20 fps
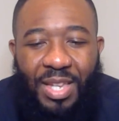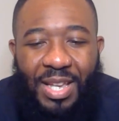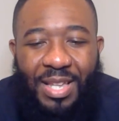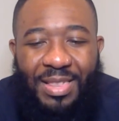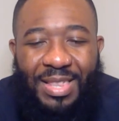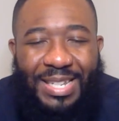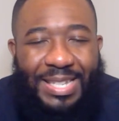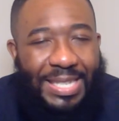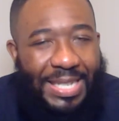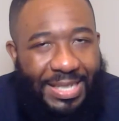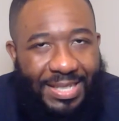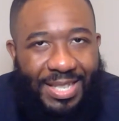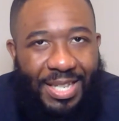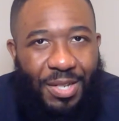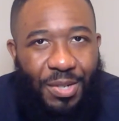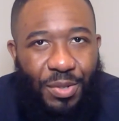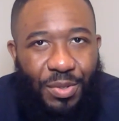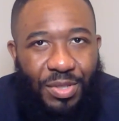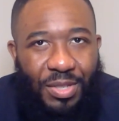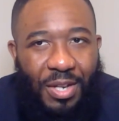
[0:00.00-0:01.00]
the
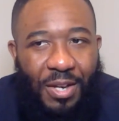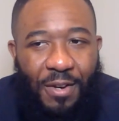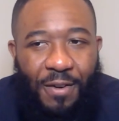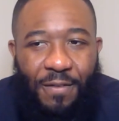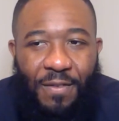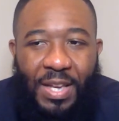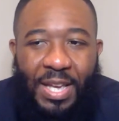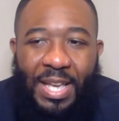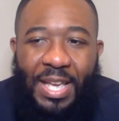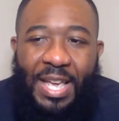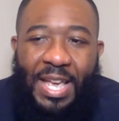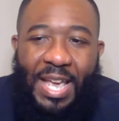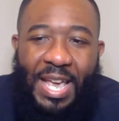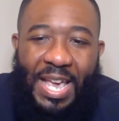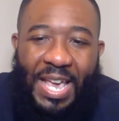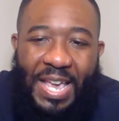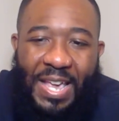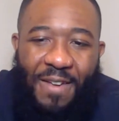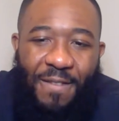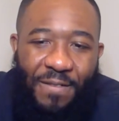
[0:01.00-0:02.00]
details of
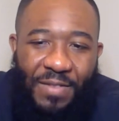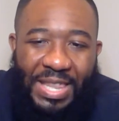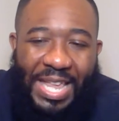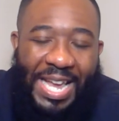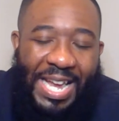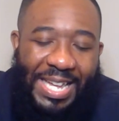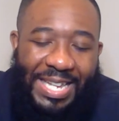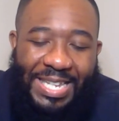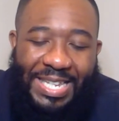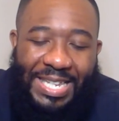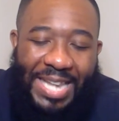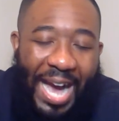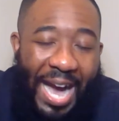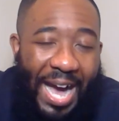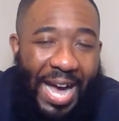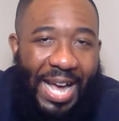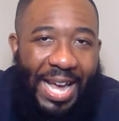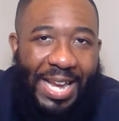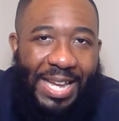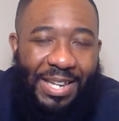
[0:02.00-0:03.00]
if they
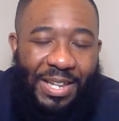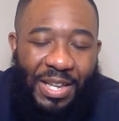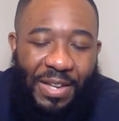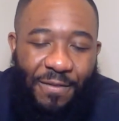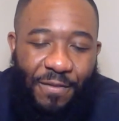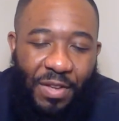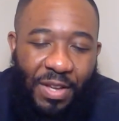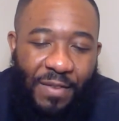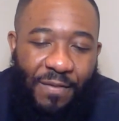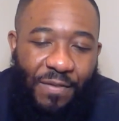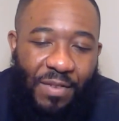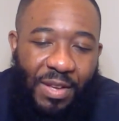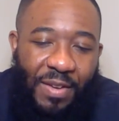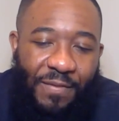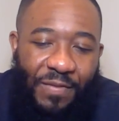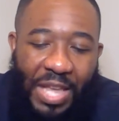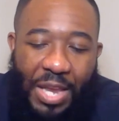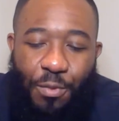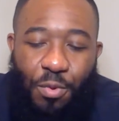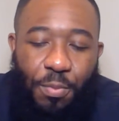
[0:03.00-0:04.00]
died, if, if,
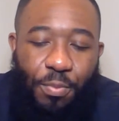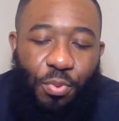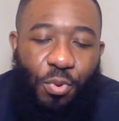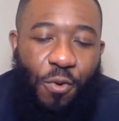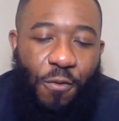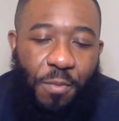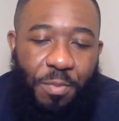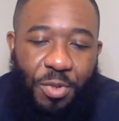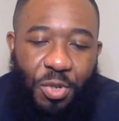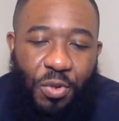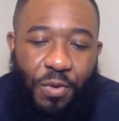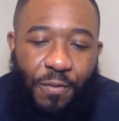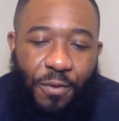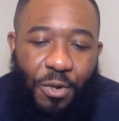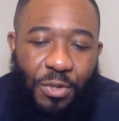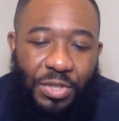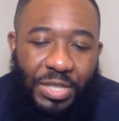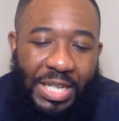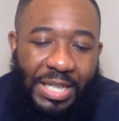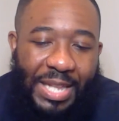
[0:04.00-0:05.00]
if they were pulled from the
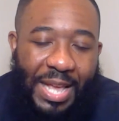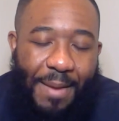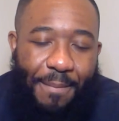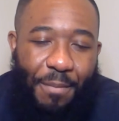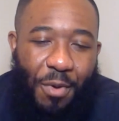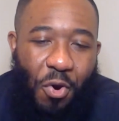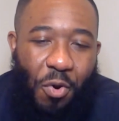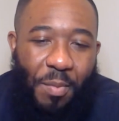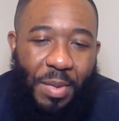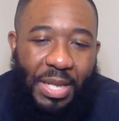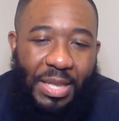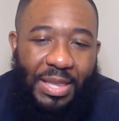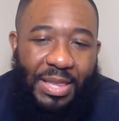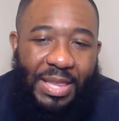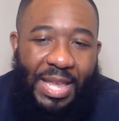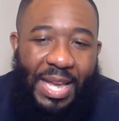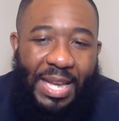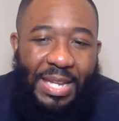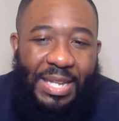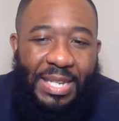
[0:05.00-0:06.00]
universe in that moment,
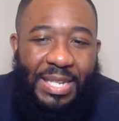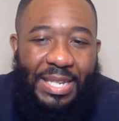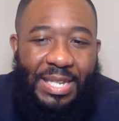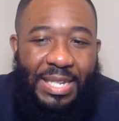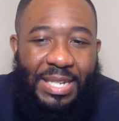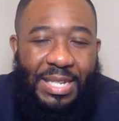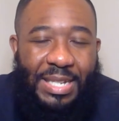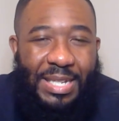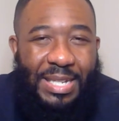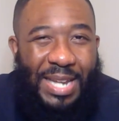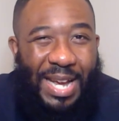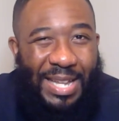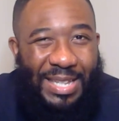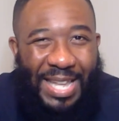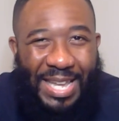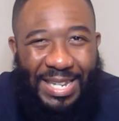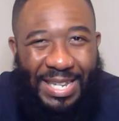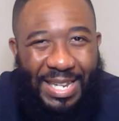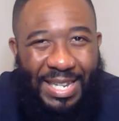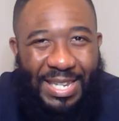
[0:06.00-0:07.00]
they,
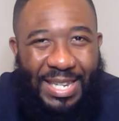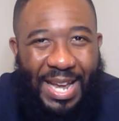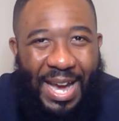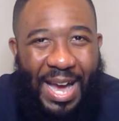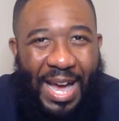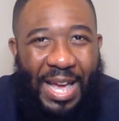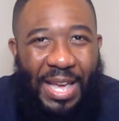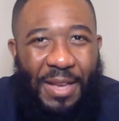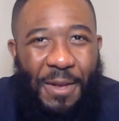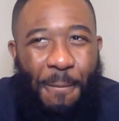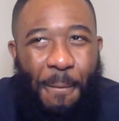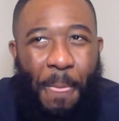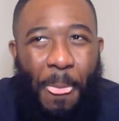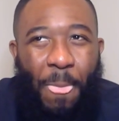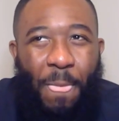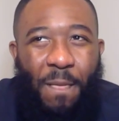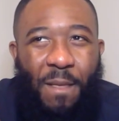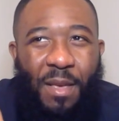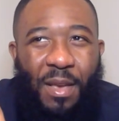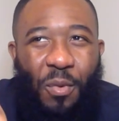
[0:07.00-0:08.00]
they didn't die.
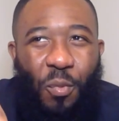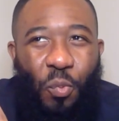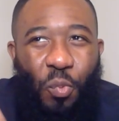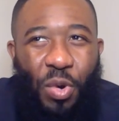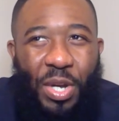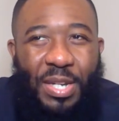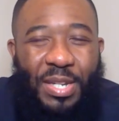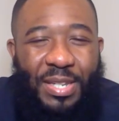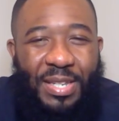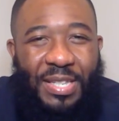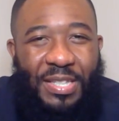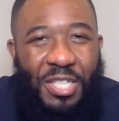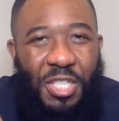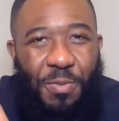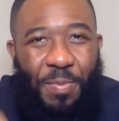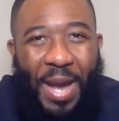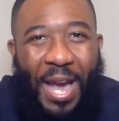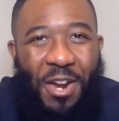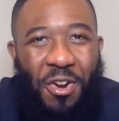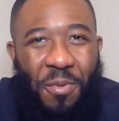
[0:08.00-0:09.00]
Wouldn't the
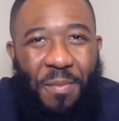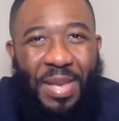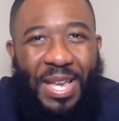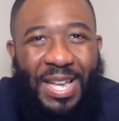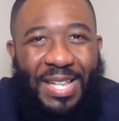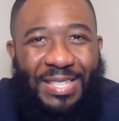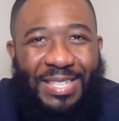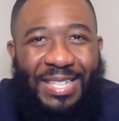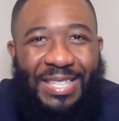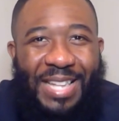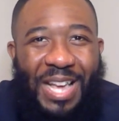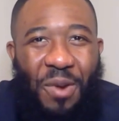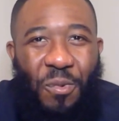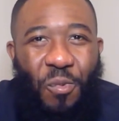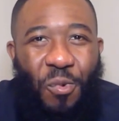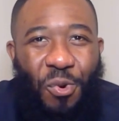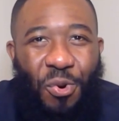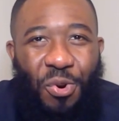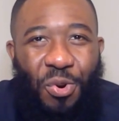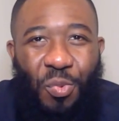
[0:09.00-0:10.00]
Spider-Mans in that
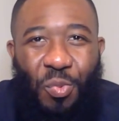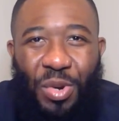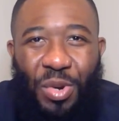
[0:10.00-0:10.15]
world,